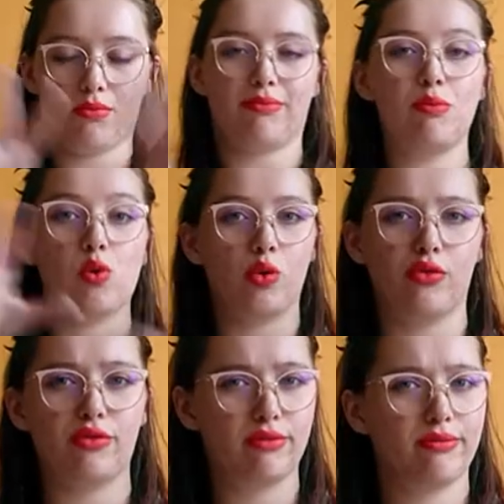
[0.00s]
move,
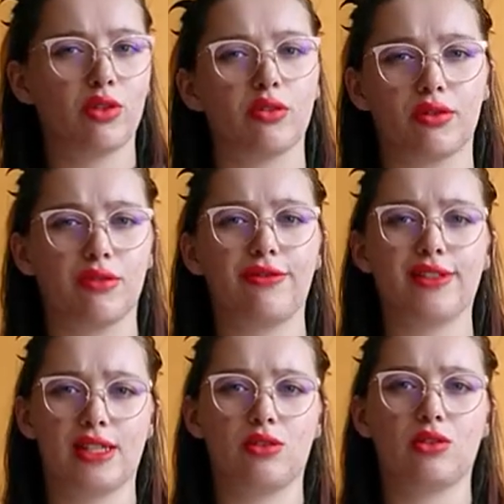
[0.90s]
the
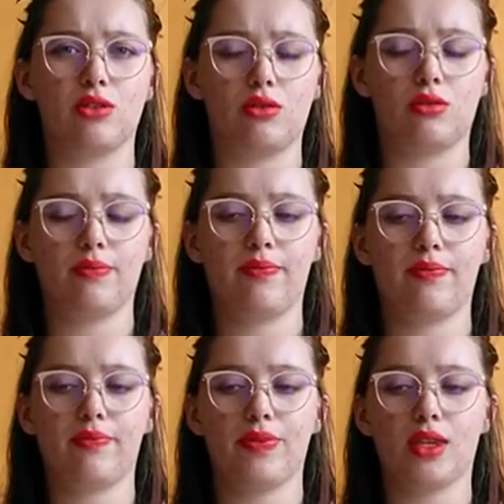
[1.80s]
physical,
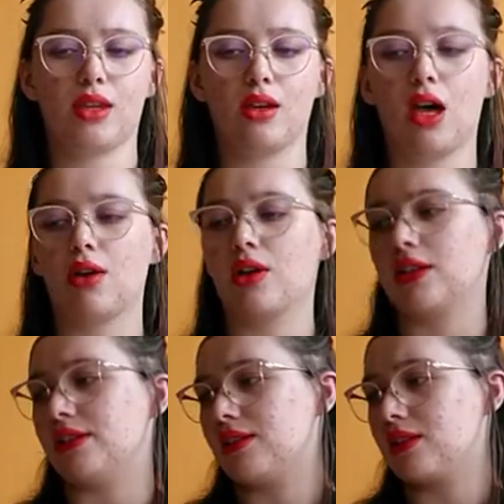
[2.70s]
how can
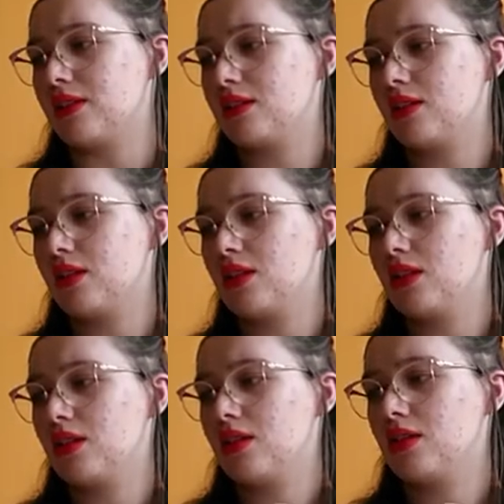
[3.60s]
I say
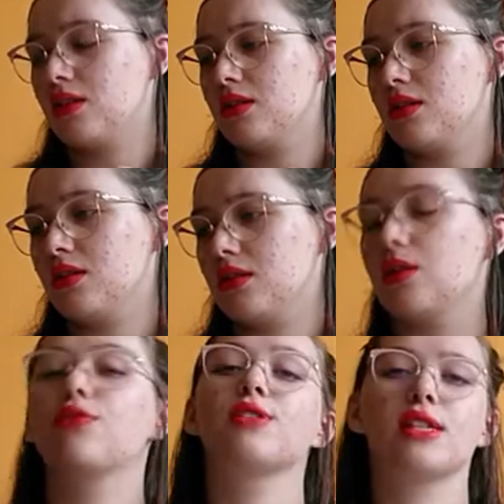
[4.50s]
that? The
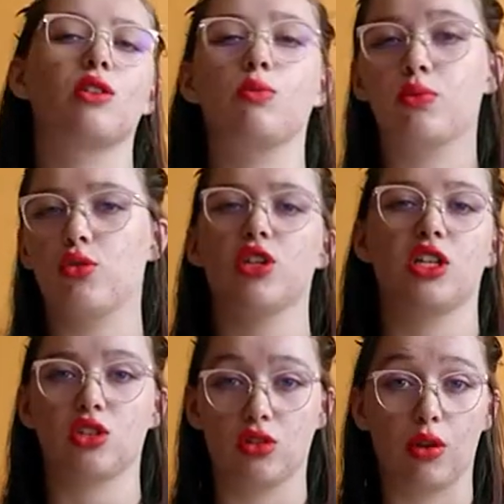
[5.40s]
physical
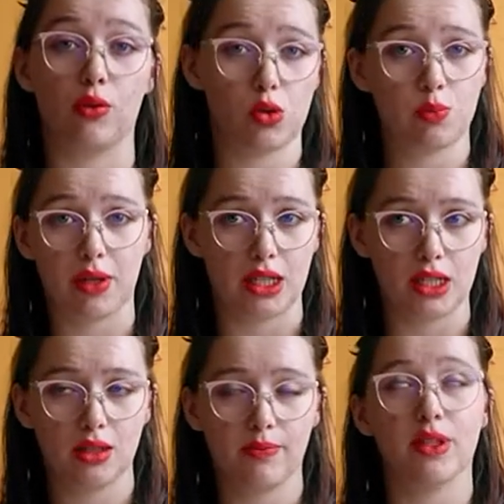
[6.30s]
projection of your spell.
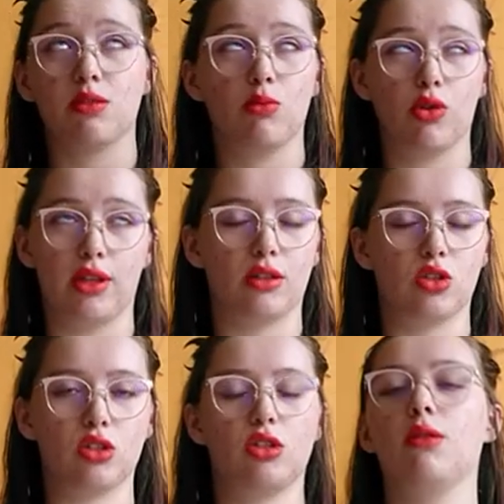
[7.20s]
It's more than
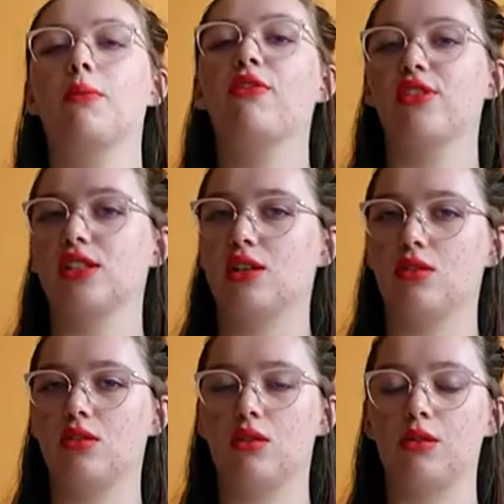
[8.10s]
just
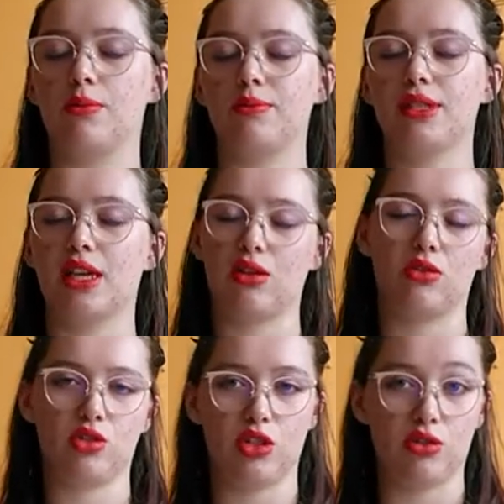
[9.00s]
a
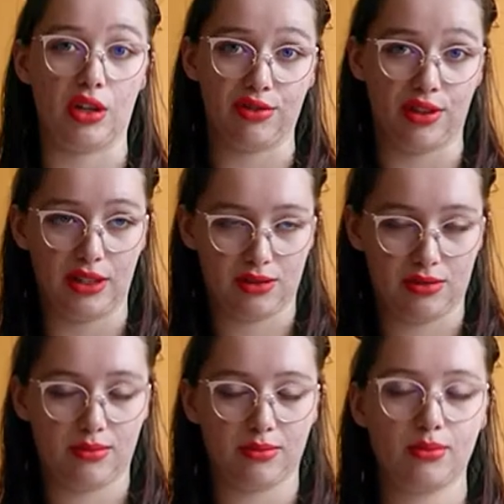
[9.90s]
psychological effect,
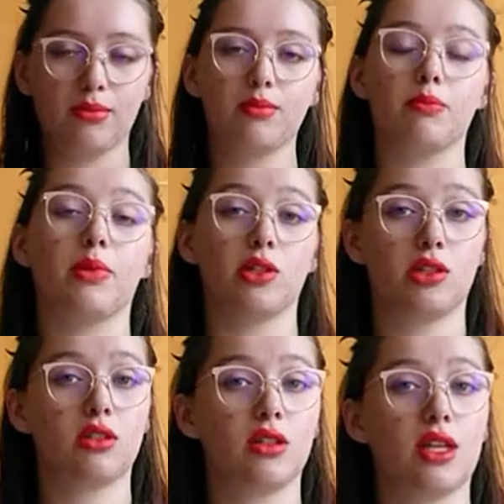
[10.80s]
but
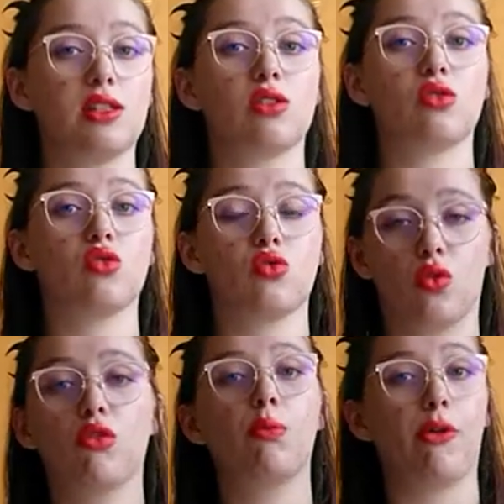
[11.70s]
it's a
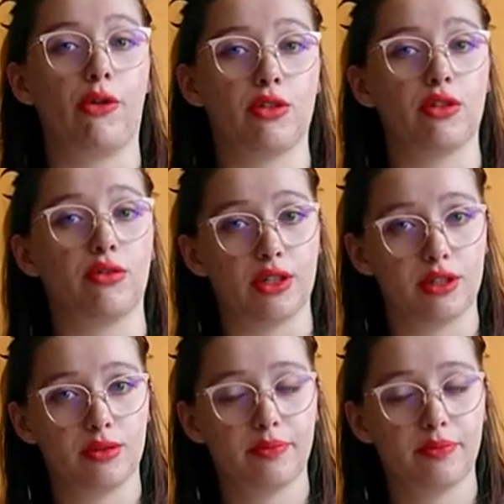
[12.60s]
strong part of it.